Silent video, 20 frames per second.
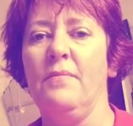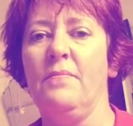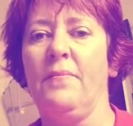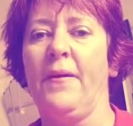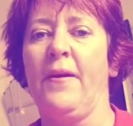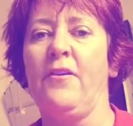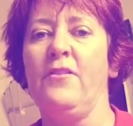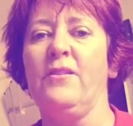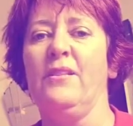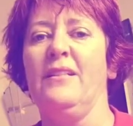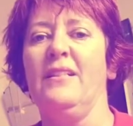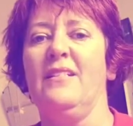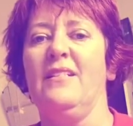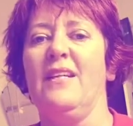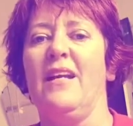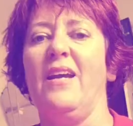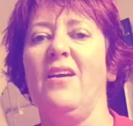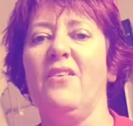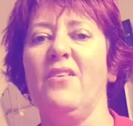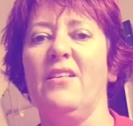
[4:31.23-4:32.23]
apparently
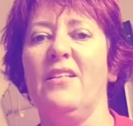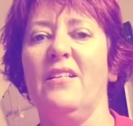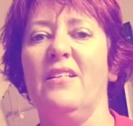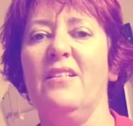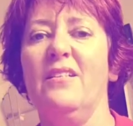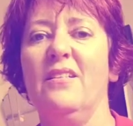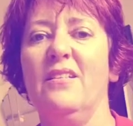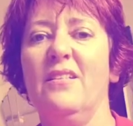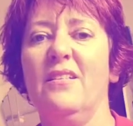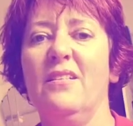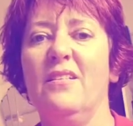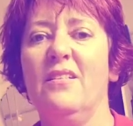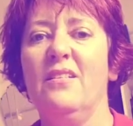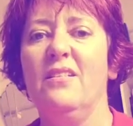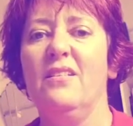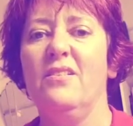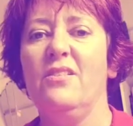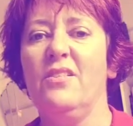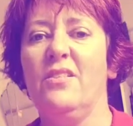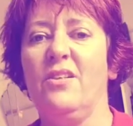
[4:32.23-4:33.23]
dairy,
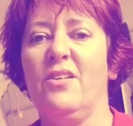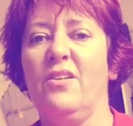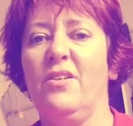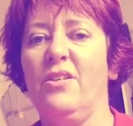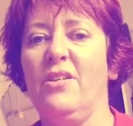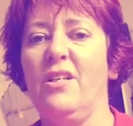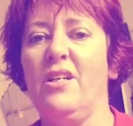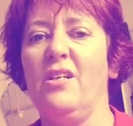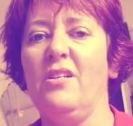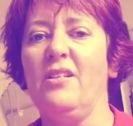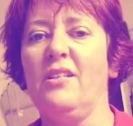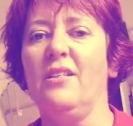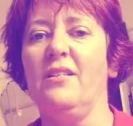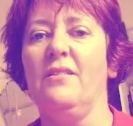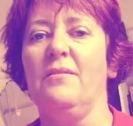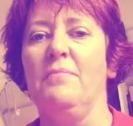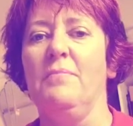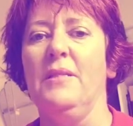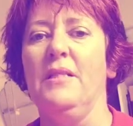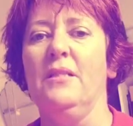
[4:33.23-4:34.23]

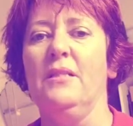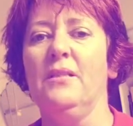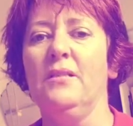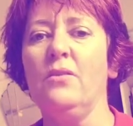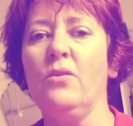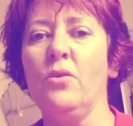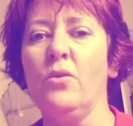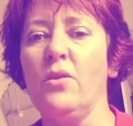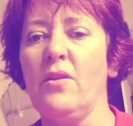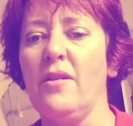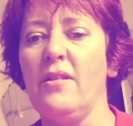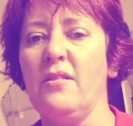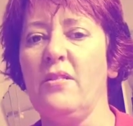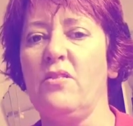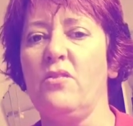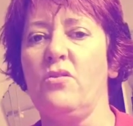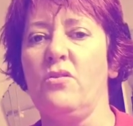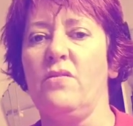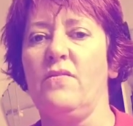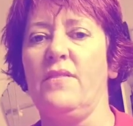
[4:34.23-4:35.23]
yogurt, milk, all that
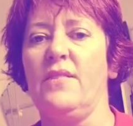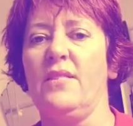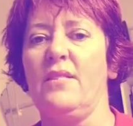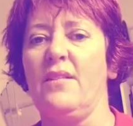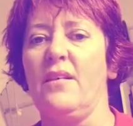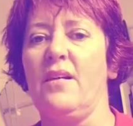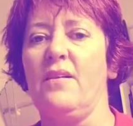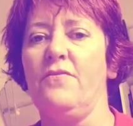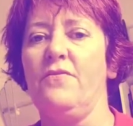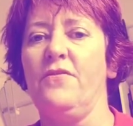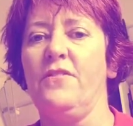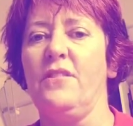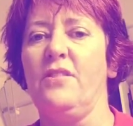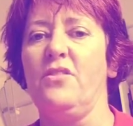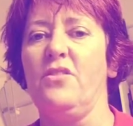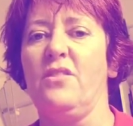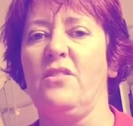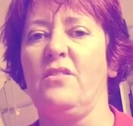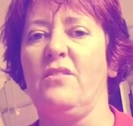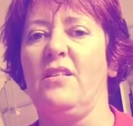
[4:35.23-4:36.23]
sort of stuff. It
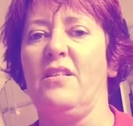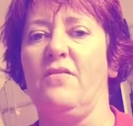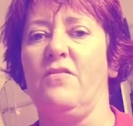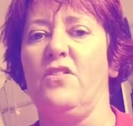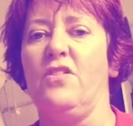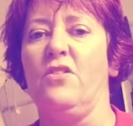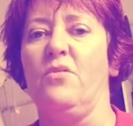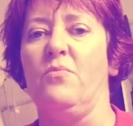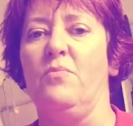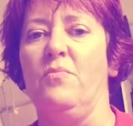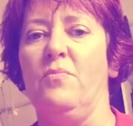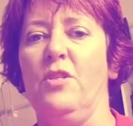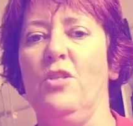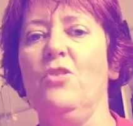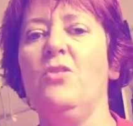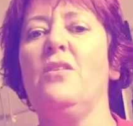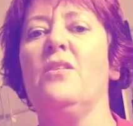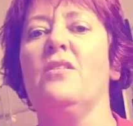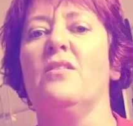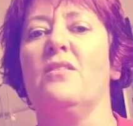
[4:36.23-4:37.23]
just gives you
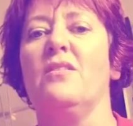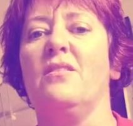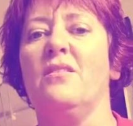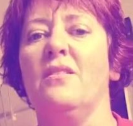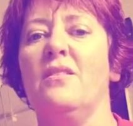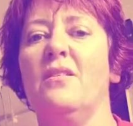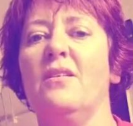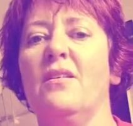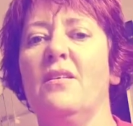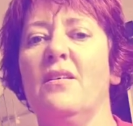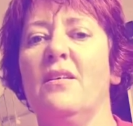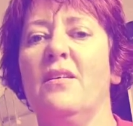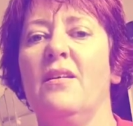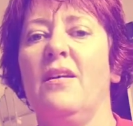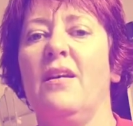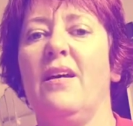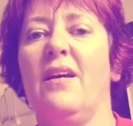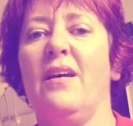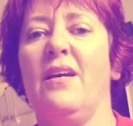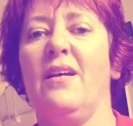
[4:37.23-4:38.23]
mucus,
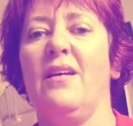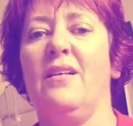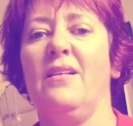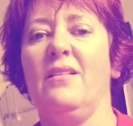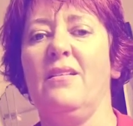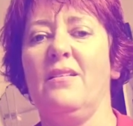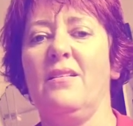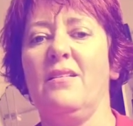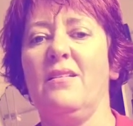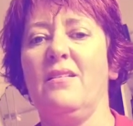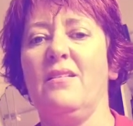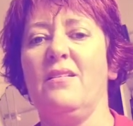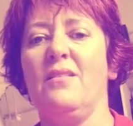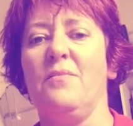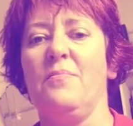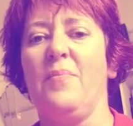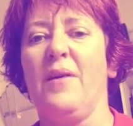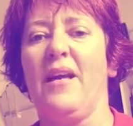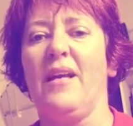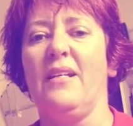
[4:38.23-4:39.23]
and this is
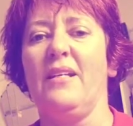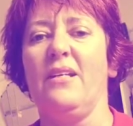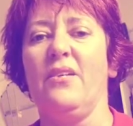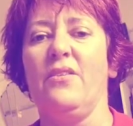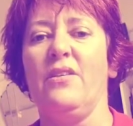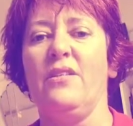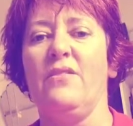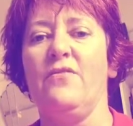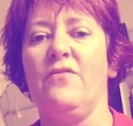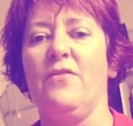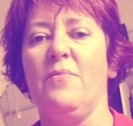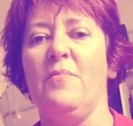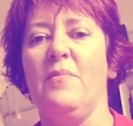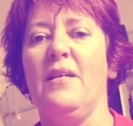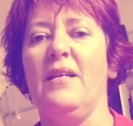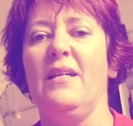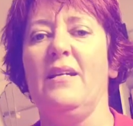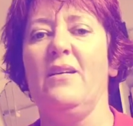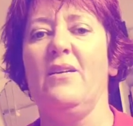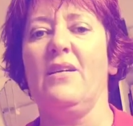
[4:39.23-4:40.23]
a bad area for
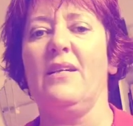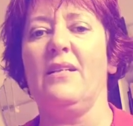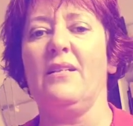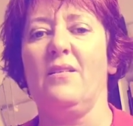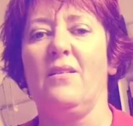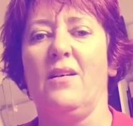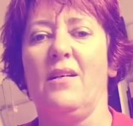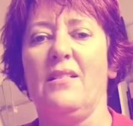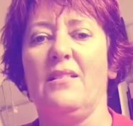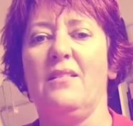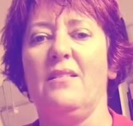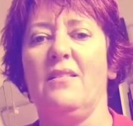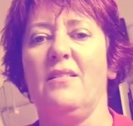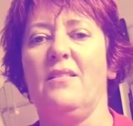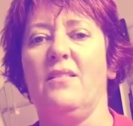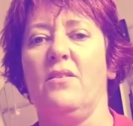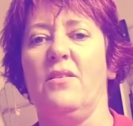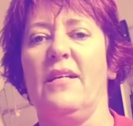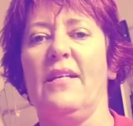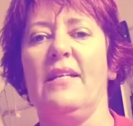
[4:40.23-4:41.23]
me. I tend
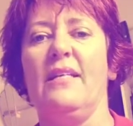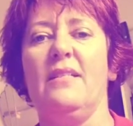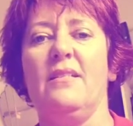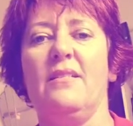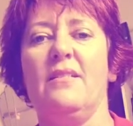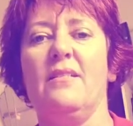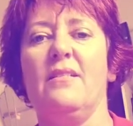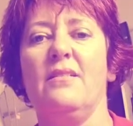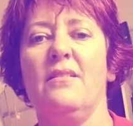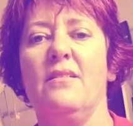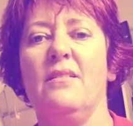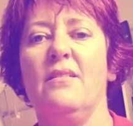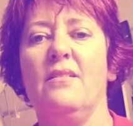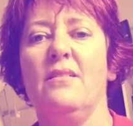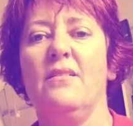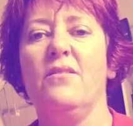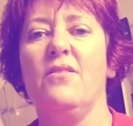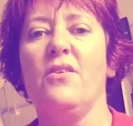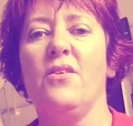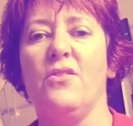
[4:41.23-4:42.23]
to eat
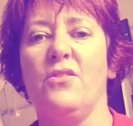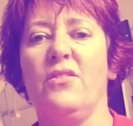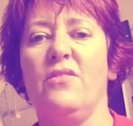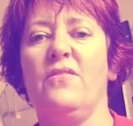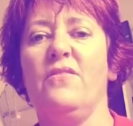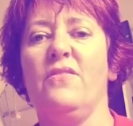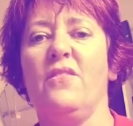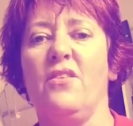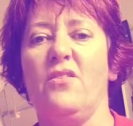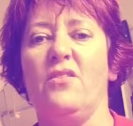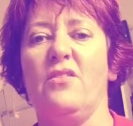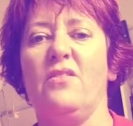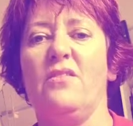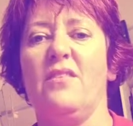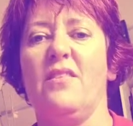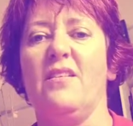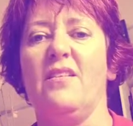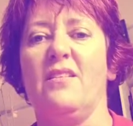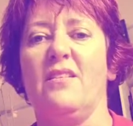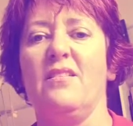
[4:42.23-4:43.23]
those
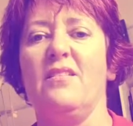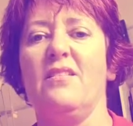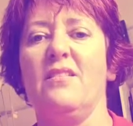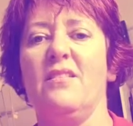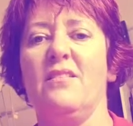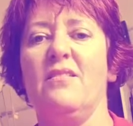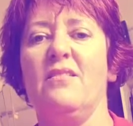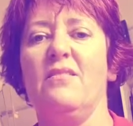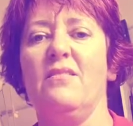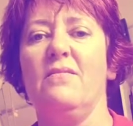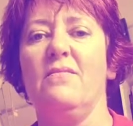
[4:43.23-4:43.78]
things.